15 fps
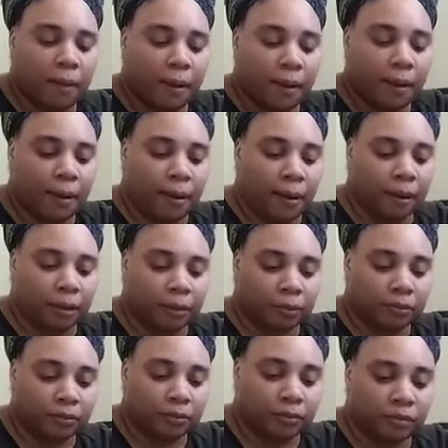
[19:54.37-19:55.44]

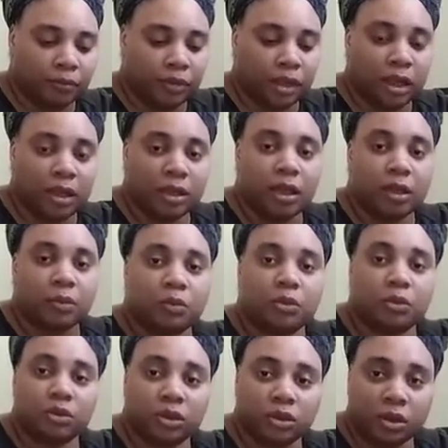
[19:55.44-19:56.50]
And then
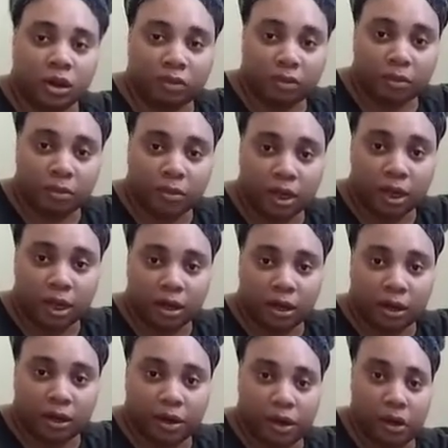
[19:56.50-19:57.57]
we'll start from
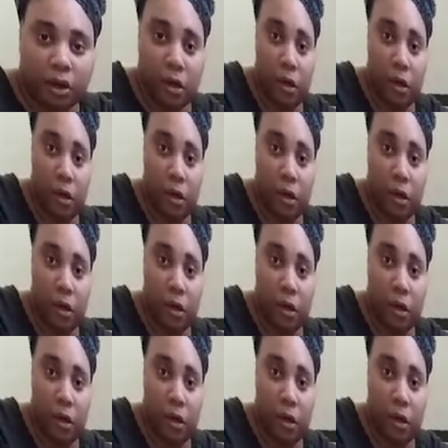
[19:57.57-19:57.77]
there.